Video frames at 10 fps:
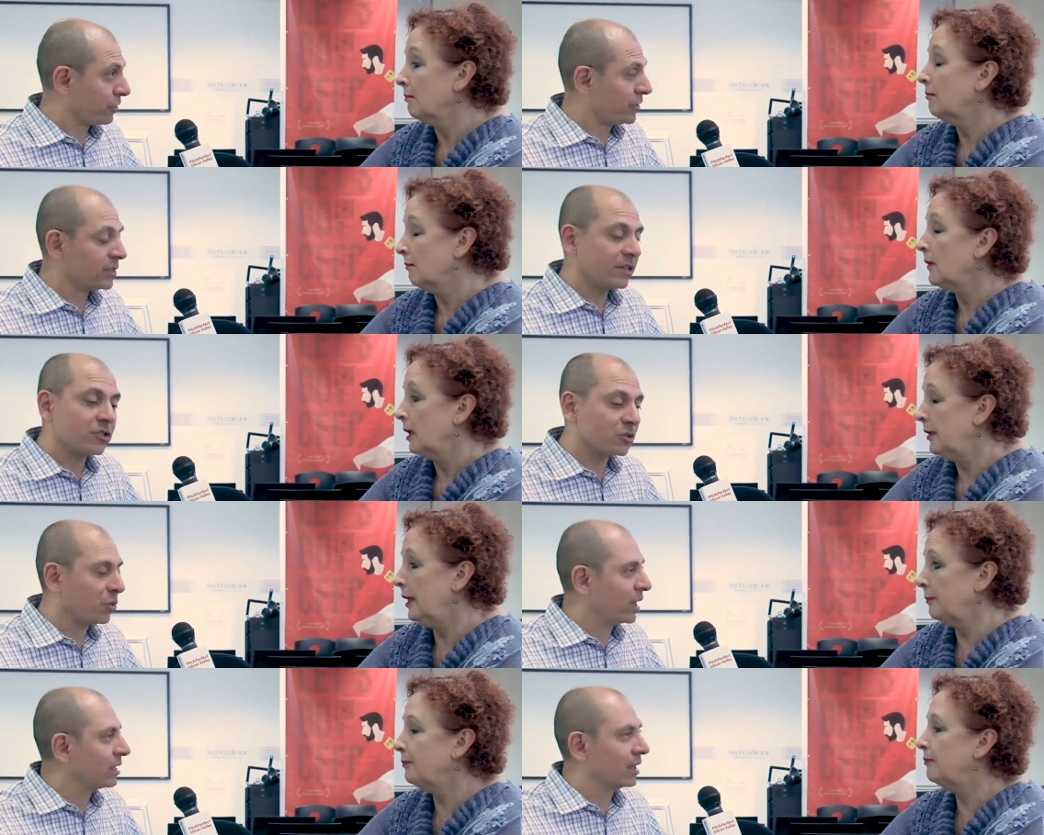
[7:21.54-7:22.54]
Speaker 1: or a VC, just
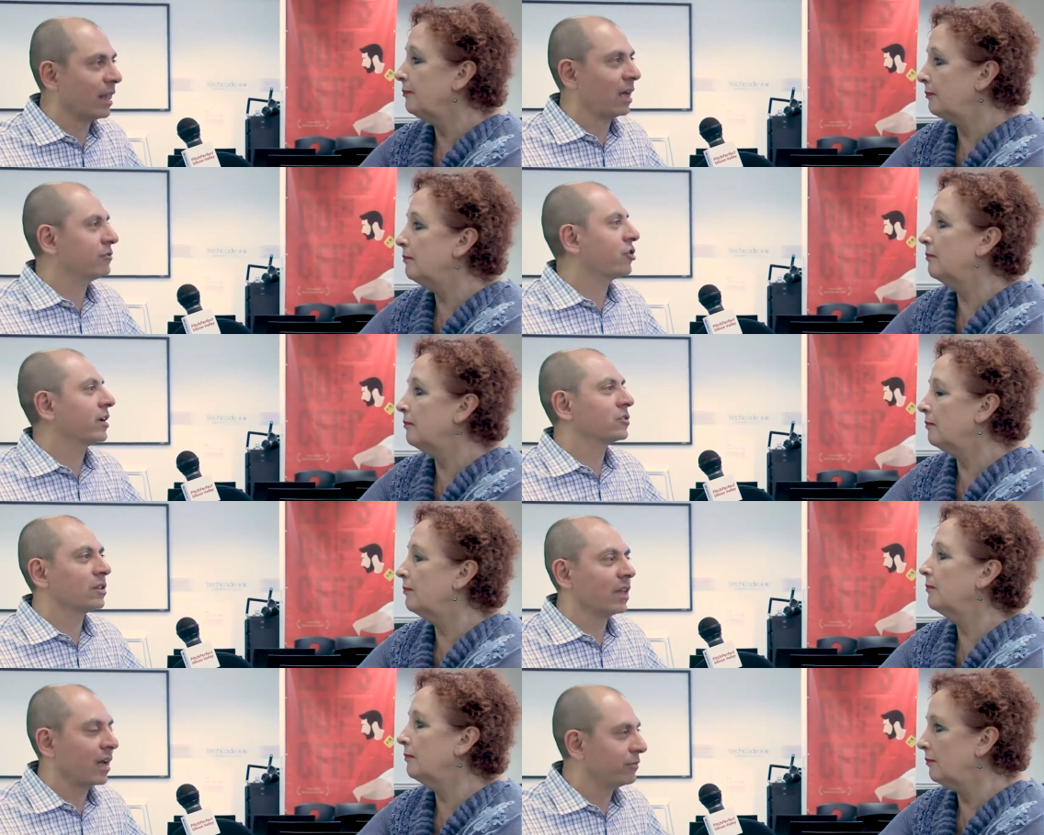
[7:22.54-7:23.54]
write a lot of checks to a
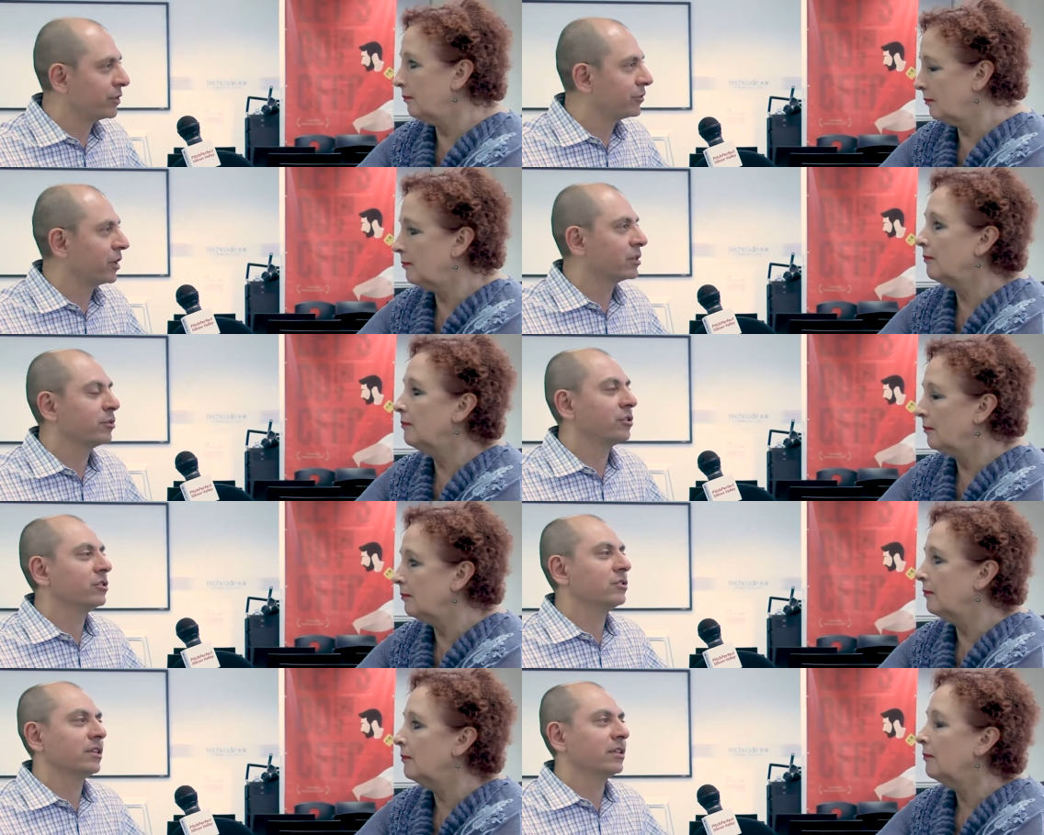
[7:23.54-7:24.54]
lot of different
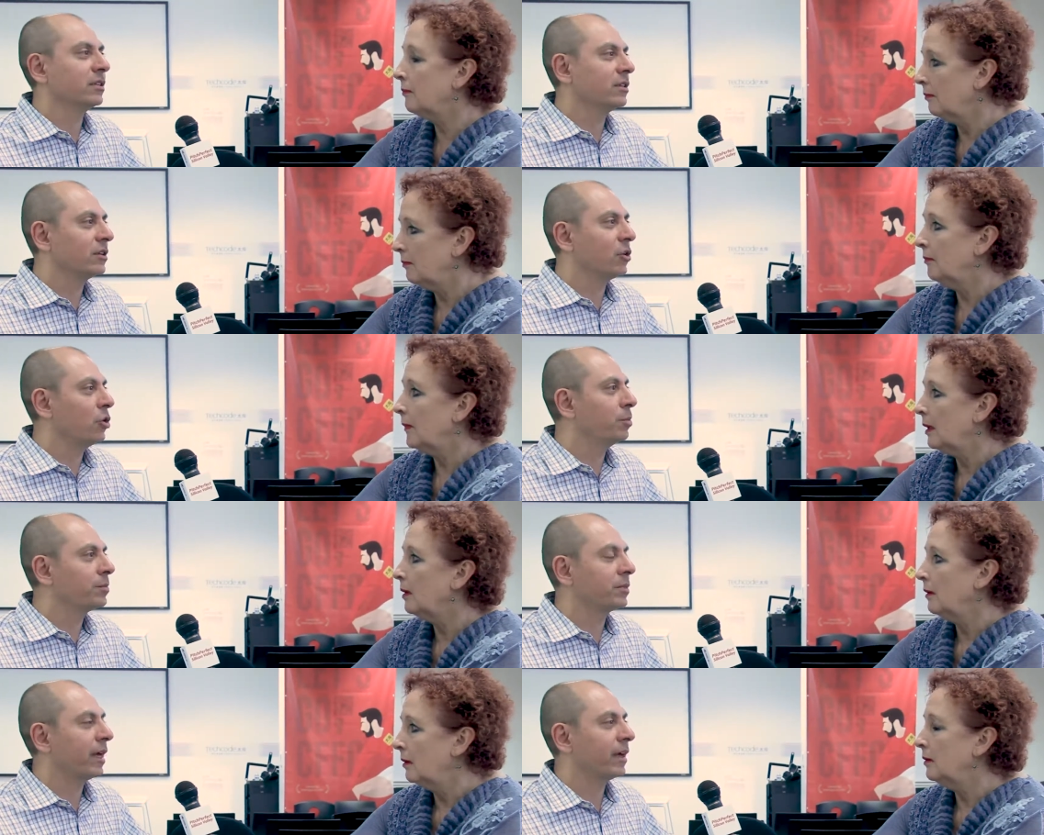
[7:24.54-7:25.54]
entrepreneurs and hope
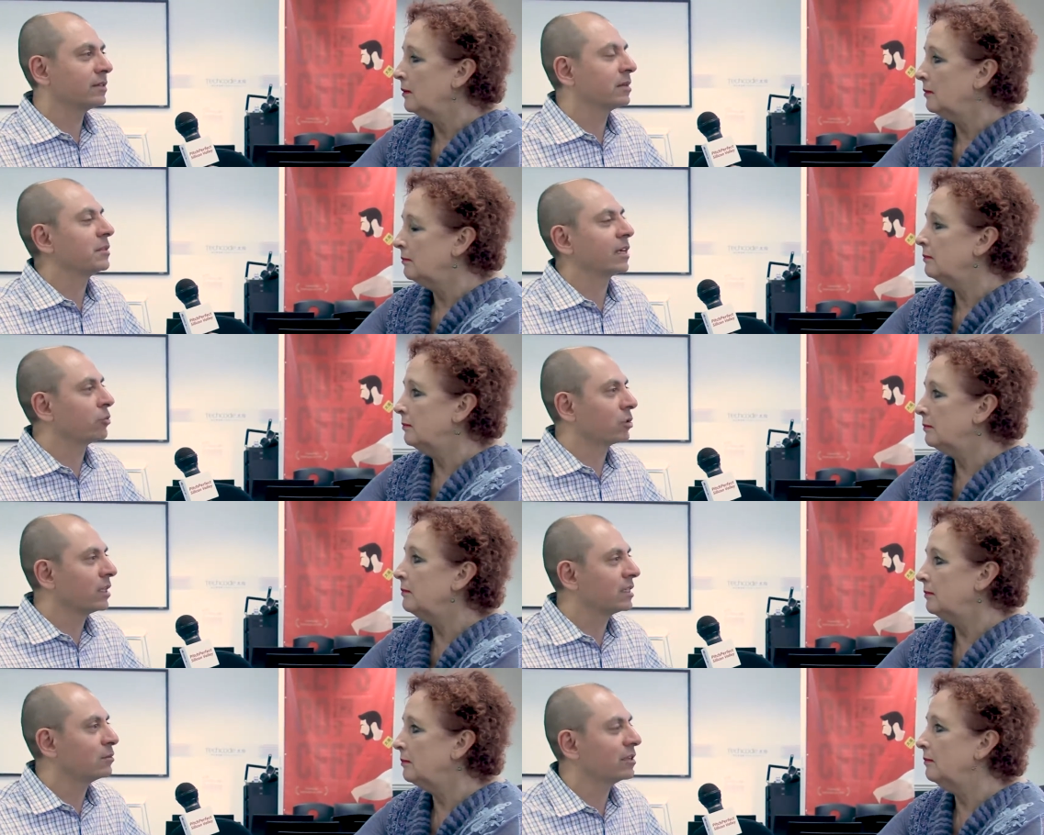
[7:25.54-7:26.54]
that something on the
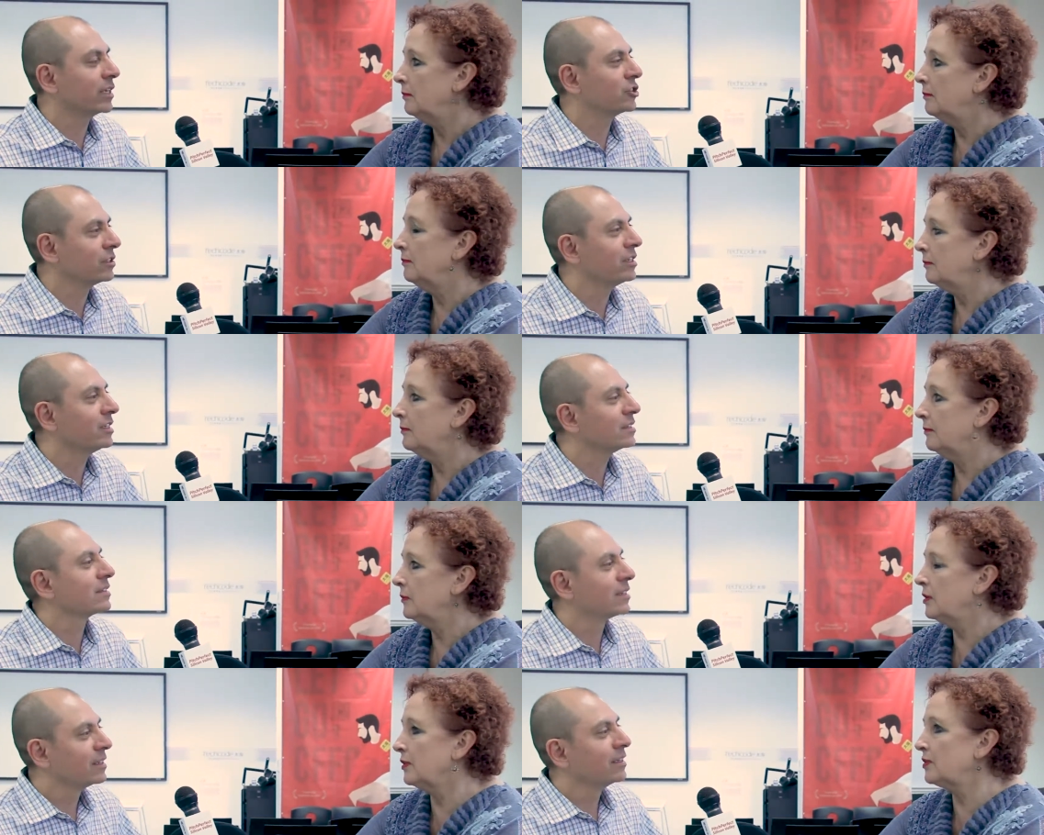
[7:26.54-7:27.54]
roulette table actually
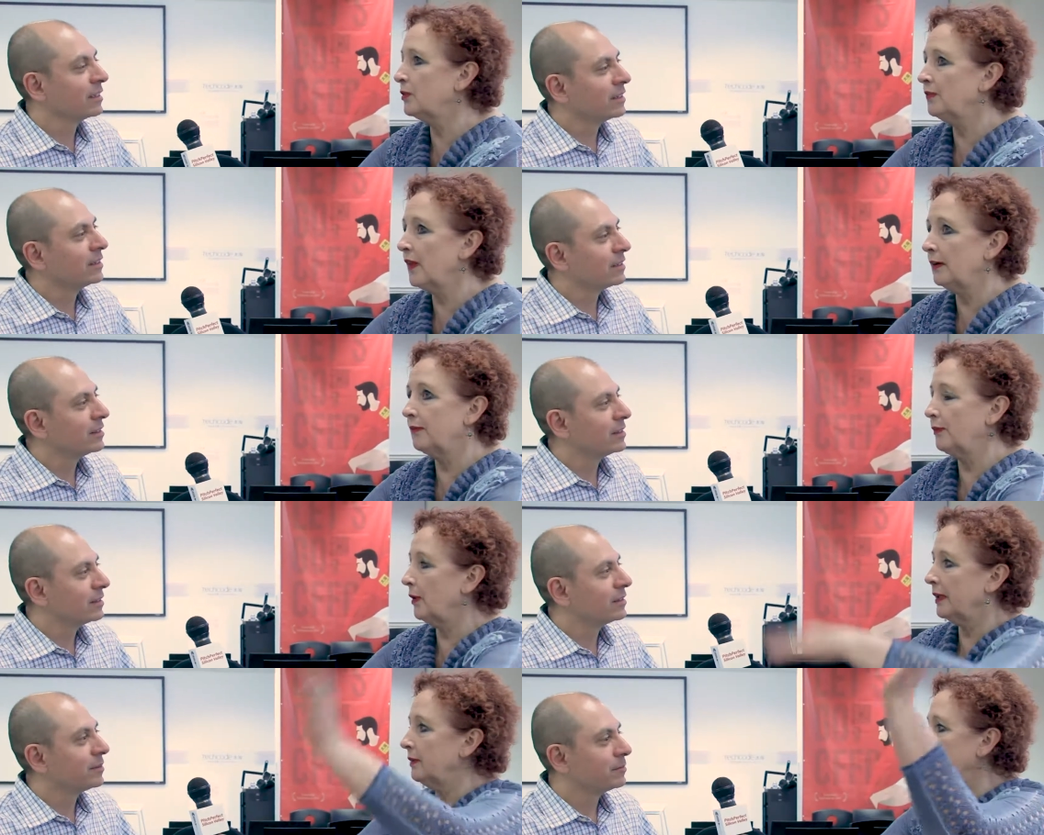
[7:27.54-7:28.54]
hits.
Speaker 2: So it's sort of like
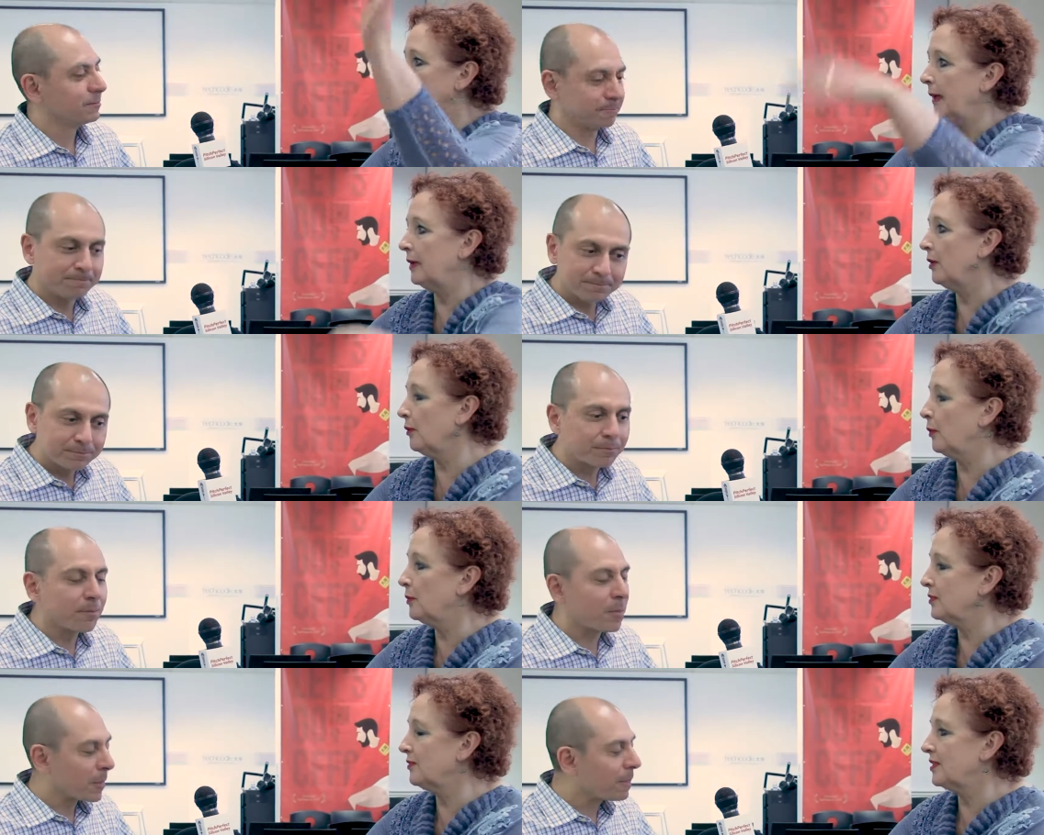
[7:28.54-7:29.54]
throwing paint on the
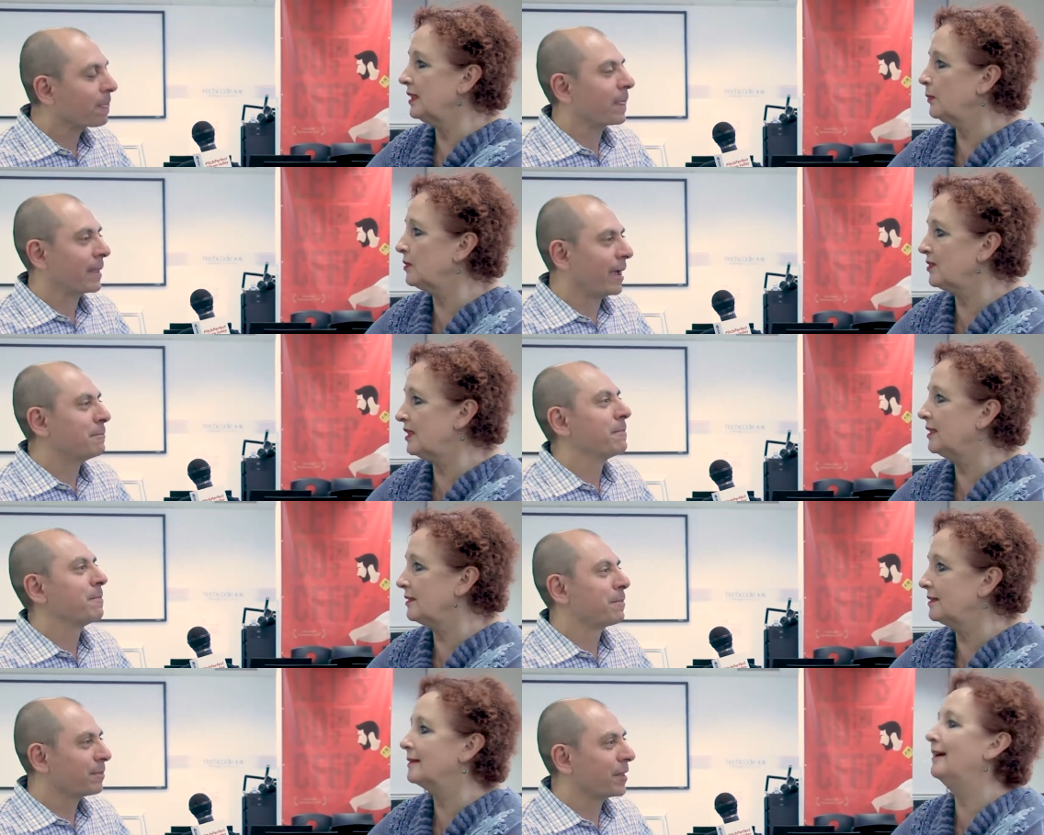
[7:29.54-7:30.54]
walls and seeing what yeah.
Speaker 1: sticks.
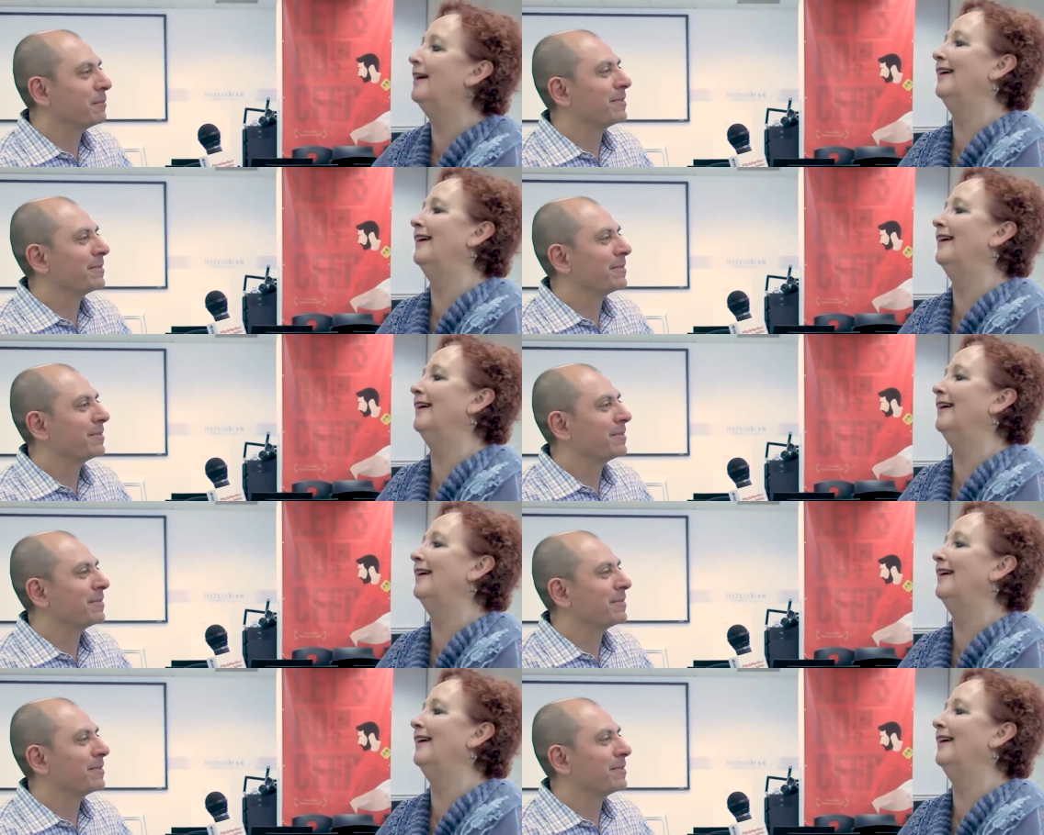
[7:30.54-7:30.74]
Yeah,